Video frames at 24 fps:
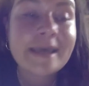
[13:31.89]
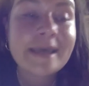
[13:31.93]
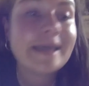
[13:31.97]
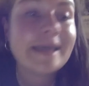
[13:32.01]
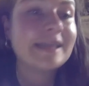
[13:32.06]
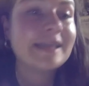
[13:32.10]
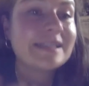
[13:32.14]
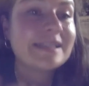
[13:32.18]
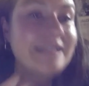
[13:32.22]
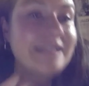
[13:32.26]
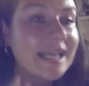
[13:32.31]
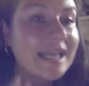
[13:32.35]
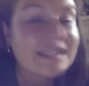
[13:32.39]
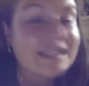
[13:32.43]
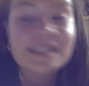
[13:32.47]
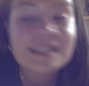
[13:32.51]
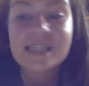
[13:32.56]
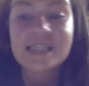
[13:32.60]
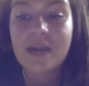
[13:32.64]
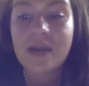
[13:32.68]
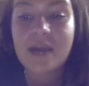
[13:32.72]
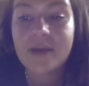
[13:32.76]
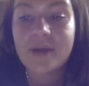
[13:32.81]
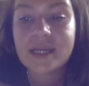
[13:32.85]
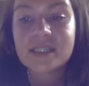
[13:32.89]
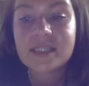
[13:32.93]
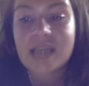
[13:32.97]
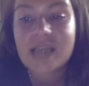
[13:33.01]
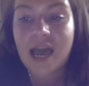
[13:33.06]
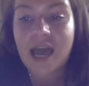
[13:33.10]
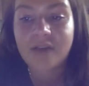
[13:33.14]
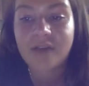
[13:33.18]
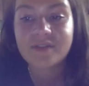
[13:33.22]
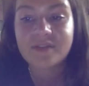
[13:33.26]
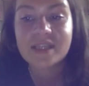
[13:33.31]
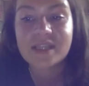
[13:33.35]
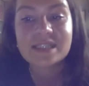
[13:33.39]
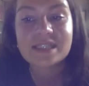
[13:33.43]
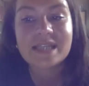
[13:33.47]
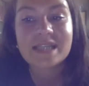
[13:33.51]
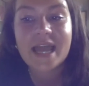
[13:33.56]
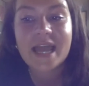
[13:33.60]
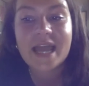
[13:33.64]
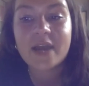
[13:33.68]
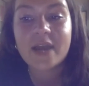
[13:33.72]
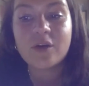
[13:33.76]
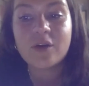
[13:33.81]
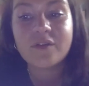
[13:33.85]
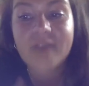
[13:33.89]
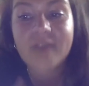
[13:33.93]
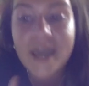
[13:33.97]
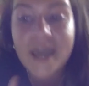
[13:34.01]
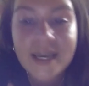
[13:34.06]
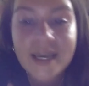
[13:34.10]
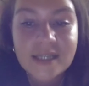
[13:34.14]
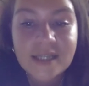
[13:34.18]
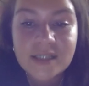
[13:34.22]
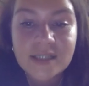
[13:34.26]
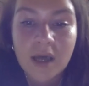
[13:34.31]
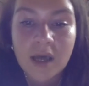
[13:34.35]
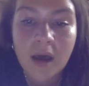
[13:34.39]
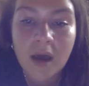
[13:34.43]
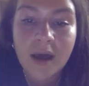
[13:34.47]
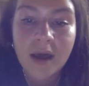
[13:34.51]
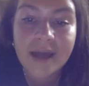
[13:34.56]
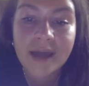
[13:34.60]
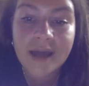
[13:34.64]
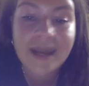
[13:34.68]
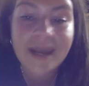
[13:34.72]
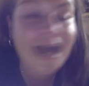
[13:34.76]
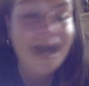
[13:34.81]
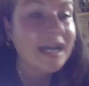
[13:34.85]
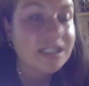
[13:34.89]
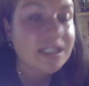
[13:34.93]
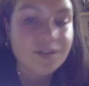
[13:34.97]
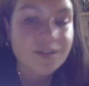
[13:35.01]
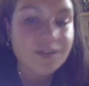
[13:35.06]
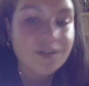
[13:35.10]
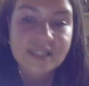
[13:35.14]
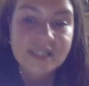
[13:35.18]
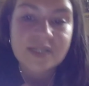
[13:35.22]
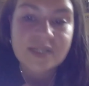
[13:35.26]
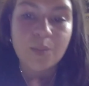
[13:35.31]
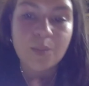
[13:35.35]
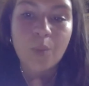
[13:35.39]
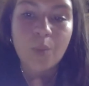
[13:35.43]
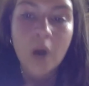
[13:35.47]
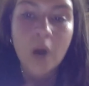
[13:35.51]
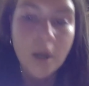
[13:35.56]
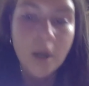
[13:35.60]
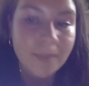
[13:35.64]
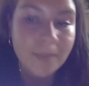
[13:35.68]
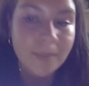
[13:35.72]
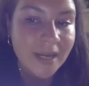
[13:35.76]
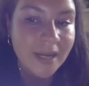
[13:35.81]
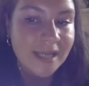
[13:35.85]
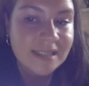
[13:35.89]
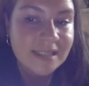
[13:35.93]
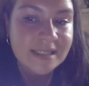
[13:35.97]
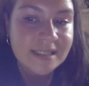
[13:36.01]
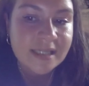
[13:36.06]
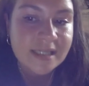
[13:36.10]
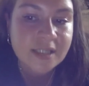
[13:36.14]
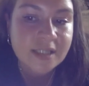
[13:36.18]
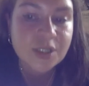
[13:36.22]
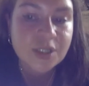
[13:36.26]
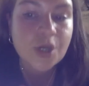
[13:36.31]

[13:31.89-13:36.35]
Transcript: It is necessary to have this layer of cadre and activists and workplaces,